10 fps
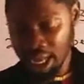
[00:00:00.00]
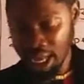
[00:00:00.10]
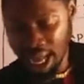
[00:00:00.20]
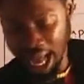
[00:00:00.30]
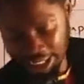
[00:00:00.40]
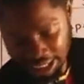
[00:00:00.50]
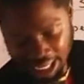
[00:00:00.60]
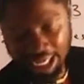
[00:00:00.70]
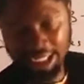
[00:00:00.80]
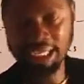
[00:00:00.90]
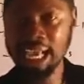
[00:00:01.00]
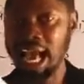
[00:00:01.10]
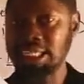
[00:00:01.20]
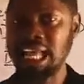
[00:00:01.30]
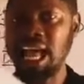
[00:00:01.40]
as easy
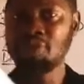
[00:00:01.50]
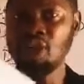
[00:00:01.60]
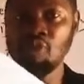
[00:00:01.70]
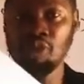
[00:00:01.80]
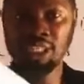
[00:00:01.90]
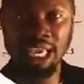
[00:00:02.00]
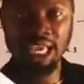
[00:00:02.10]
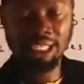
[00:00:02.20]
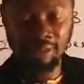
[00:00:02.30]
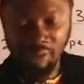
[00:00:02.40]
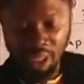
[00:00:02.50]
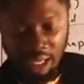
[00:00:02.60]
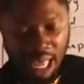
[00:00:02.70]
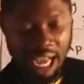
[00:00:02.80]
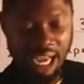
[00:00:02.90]
as I've done with this.
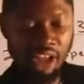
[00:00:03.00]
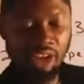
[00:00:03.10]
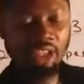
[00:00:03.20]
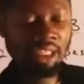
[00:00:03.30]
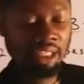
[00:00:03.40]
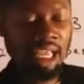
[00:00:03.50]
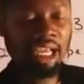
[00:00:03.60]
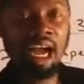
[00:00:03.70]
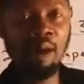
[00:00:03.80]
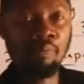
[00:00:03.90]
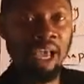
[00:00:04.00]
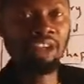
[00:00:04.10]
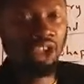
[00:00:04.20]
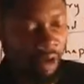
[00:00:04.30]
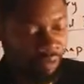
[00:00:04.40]
I cannot just take a
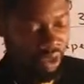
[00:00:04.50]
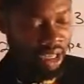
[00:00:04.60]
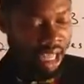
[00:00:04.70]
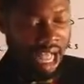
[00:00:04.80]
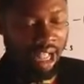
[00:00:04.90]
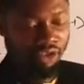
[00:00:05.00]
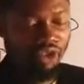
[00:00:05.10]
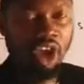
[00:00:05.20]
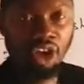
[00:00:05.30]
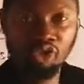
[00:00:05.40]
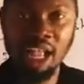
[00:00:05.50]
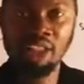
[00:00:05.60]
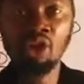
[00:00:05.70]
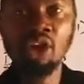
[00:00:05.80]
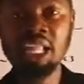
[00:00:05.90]
pencil and draw your shoe
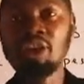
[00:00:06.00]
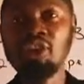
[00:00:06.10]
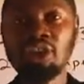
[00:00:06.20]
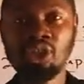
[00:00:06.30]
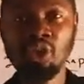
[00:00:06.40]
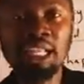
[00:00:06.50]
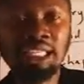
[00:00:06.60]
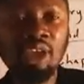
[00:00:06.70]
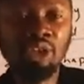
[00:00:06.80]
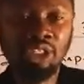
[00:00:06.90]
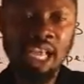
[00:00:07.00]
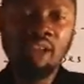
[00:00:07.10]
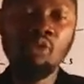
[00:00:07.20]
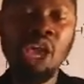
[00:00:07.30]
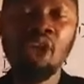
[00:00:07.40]
and cut out your shoe and tell you
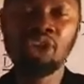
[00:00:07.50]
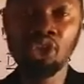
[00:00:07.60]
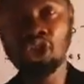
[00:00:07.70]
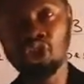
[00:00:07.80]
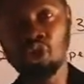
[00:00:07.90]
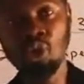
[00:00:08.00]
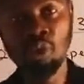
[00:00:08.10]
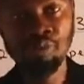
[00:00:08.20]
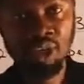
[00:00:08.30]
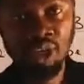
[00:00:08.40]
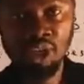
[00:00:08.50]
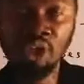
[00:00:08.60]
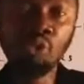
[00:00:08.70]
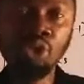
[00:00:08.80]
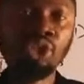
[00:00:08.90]
wear your shoes to school.
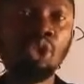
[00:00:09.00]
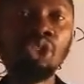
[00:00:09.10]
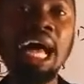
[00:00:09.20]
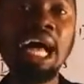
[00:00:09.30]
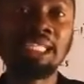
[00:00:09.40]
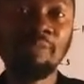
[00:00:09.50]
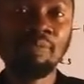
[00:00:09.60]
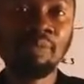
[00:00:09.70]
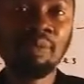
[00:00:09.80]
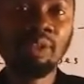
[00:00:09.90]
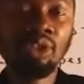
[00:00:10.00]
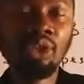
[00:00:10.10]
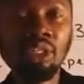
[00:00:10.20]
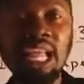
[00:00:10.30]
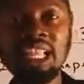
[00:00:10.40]
You won't do that.
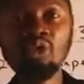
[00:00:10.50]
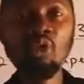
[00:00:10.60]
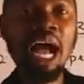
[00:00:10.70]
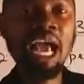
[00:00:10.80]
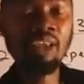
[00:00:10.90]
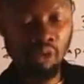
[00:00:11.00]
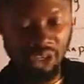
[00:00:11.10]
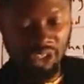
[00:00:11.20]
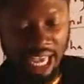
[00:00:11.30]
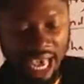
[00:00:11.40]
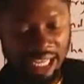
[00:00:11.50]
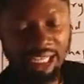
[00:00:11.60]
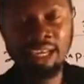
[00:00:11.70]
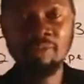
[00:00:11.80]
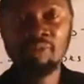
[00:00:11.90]
So that is why we
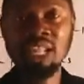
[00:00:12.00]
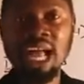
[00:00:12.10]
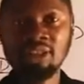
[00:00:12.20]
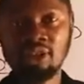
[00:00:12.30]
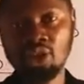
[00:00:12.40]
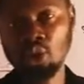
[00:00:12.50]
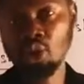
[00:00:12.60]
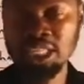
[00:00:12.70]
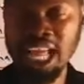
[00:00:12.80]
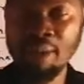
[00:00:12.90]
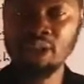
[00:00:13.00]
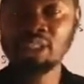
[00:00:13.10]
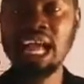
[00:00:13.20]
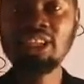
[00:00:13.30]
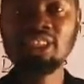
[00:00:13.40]
said that
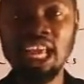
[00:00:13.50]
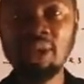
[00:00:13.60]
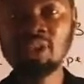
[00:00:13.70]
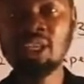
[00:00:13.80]
two-dimensional shapes